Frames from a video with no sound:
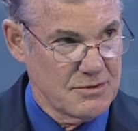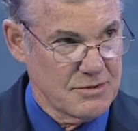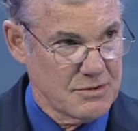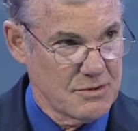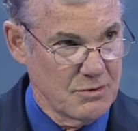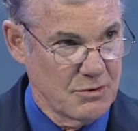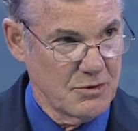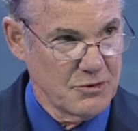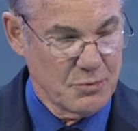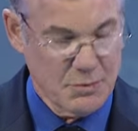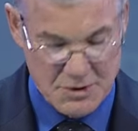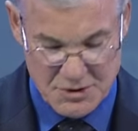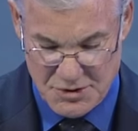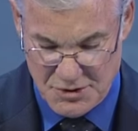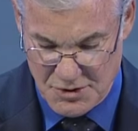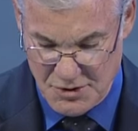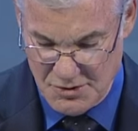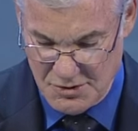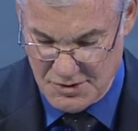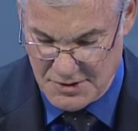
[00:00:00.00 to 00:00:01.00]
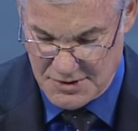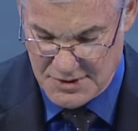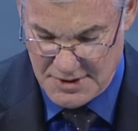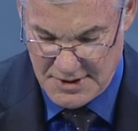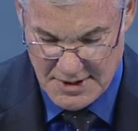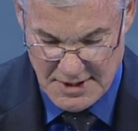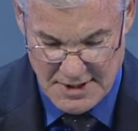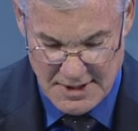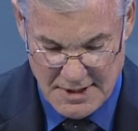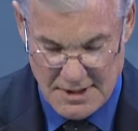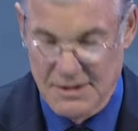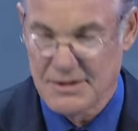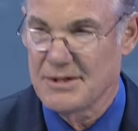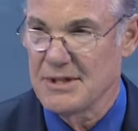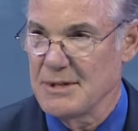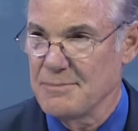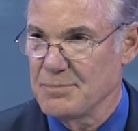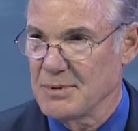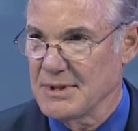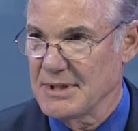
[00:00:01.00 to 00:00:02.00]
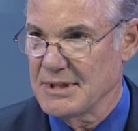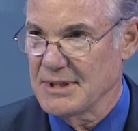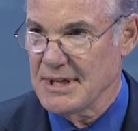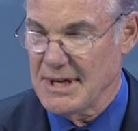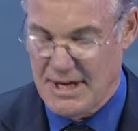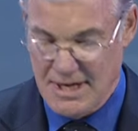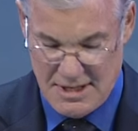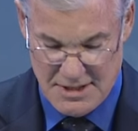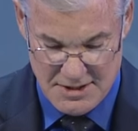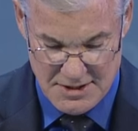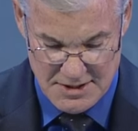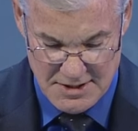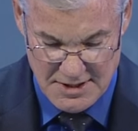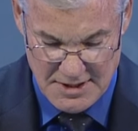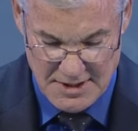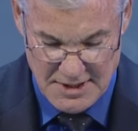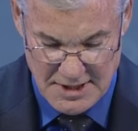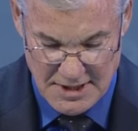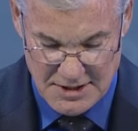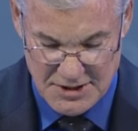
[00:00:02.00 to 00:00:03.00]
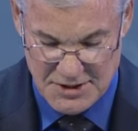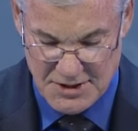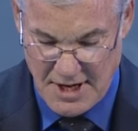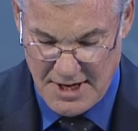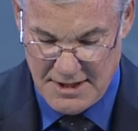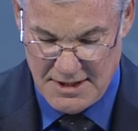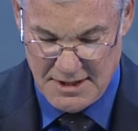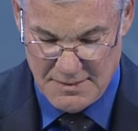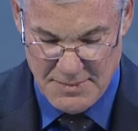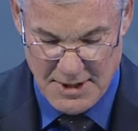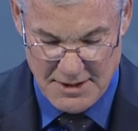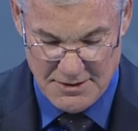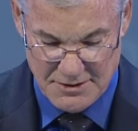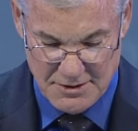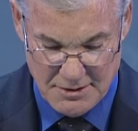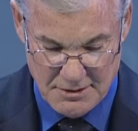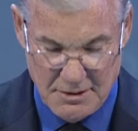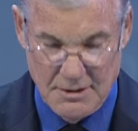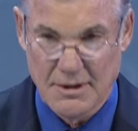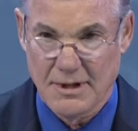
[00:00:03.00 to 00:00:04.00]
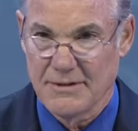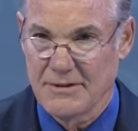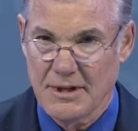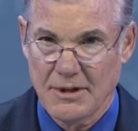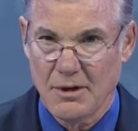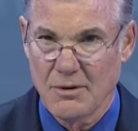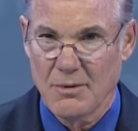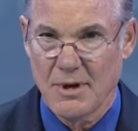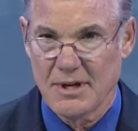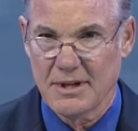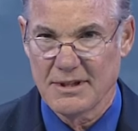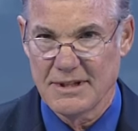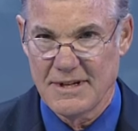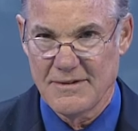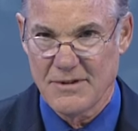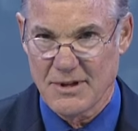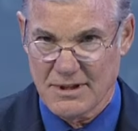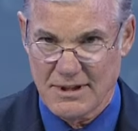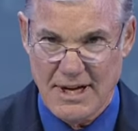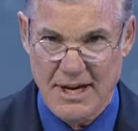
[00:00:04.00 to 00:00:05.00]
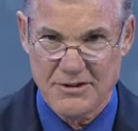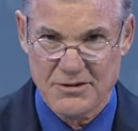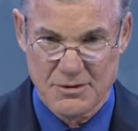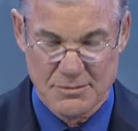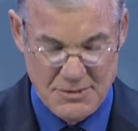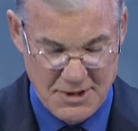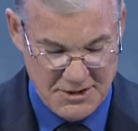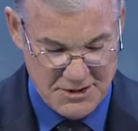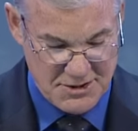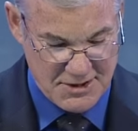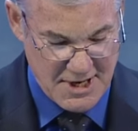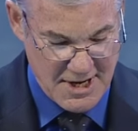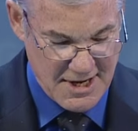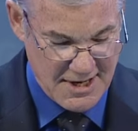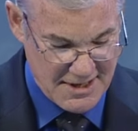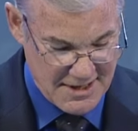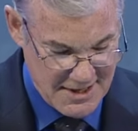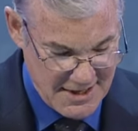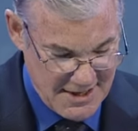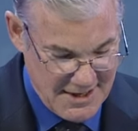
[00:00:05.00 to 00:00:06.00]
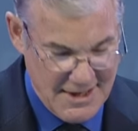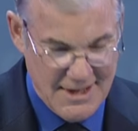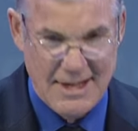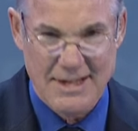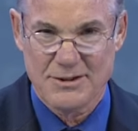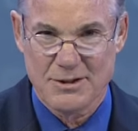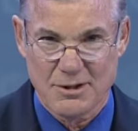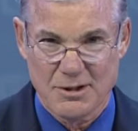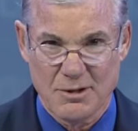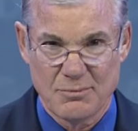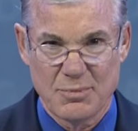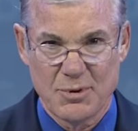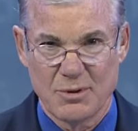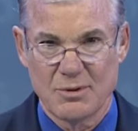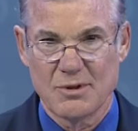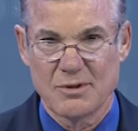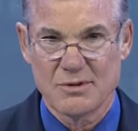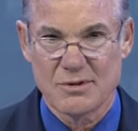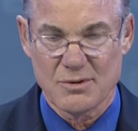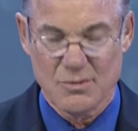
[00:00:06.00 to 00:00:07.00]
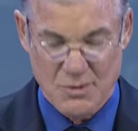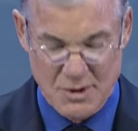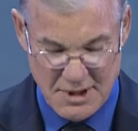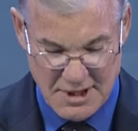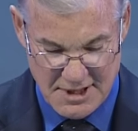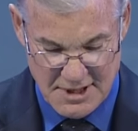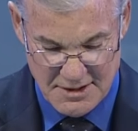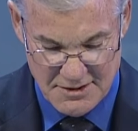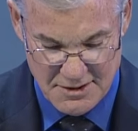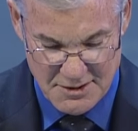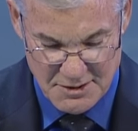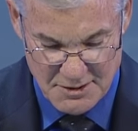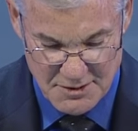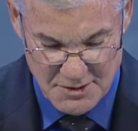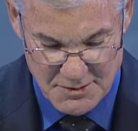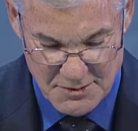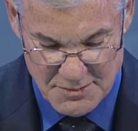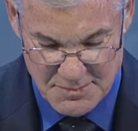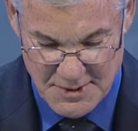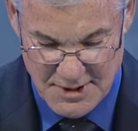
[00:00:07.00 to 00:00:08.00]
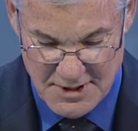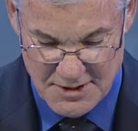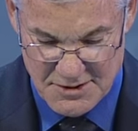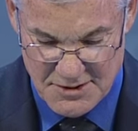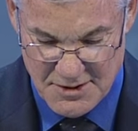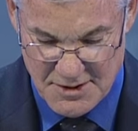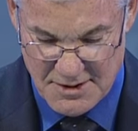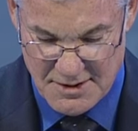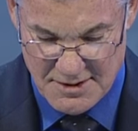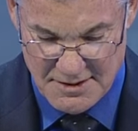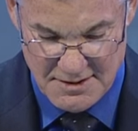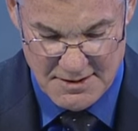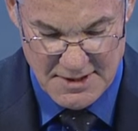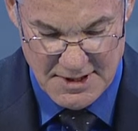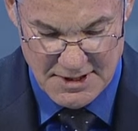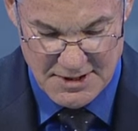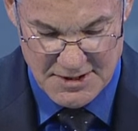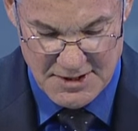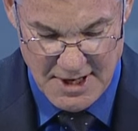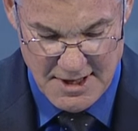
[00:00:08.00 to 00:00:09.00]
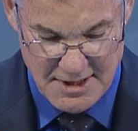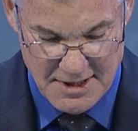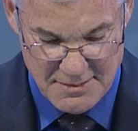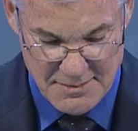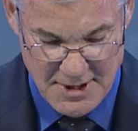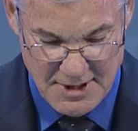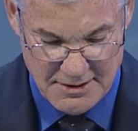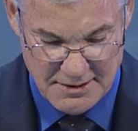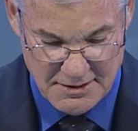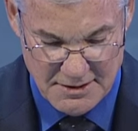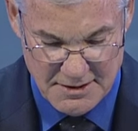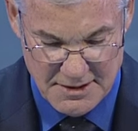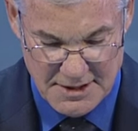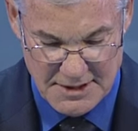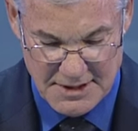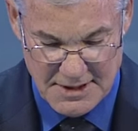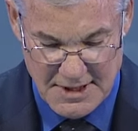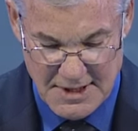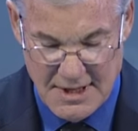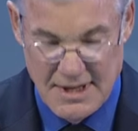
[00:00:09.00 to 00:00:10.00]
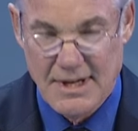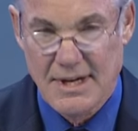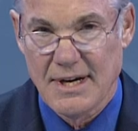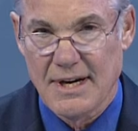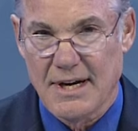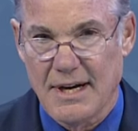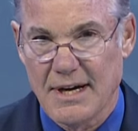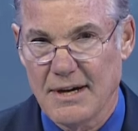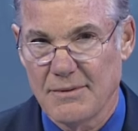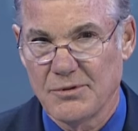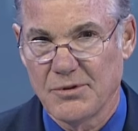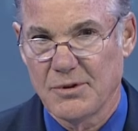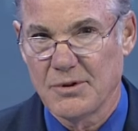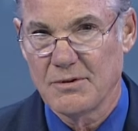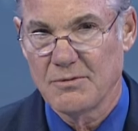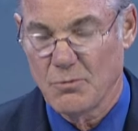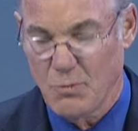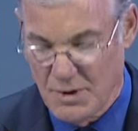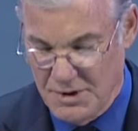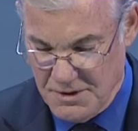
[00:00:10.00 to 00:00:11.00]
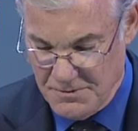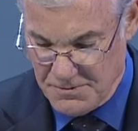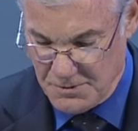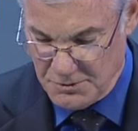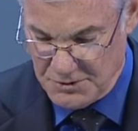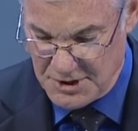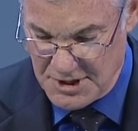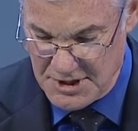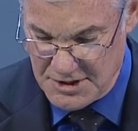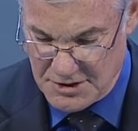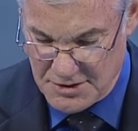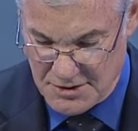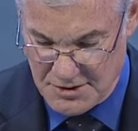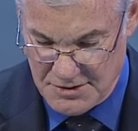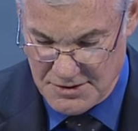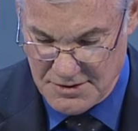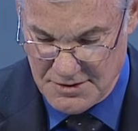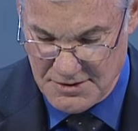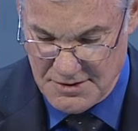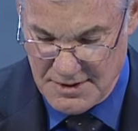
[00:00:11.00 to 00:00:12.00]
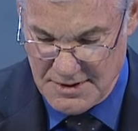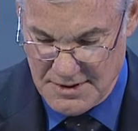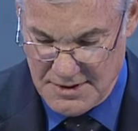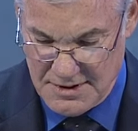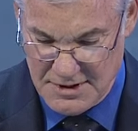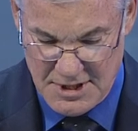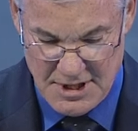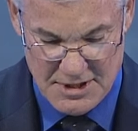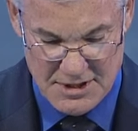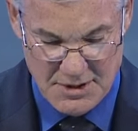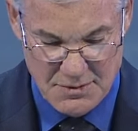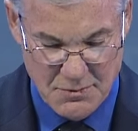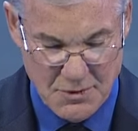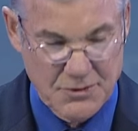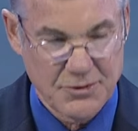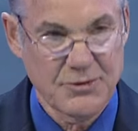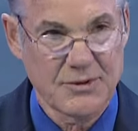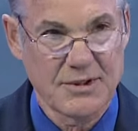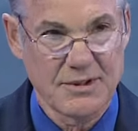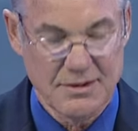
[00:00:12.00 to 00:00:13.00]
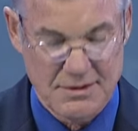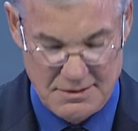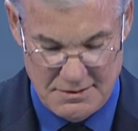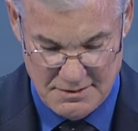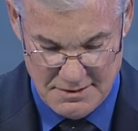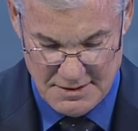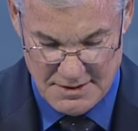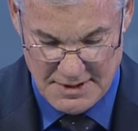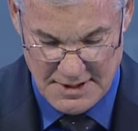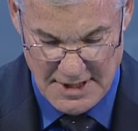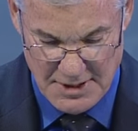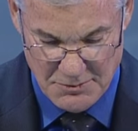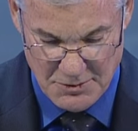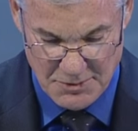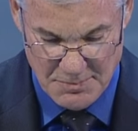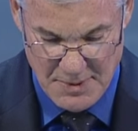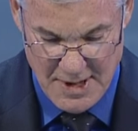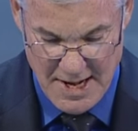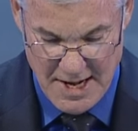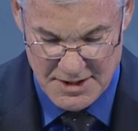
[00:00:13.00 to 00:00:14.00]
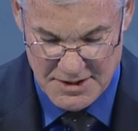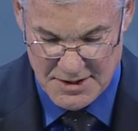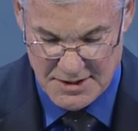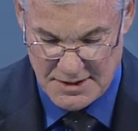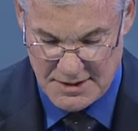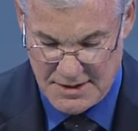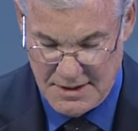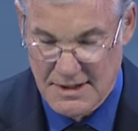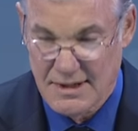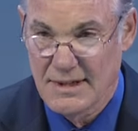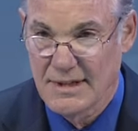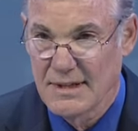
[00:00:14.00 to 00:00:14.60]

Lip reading: schools where students are deeply engaged, excited about their learning. They don't want to leave the classroom. They stay at their computers or working in their groups because they're excited about learning. I observe wonderful teachers teaching with skill and with passion.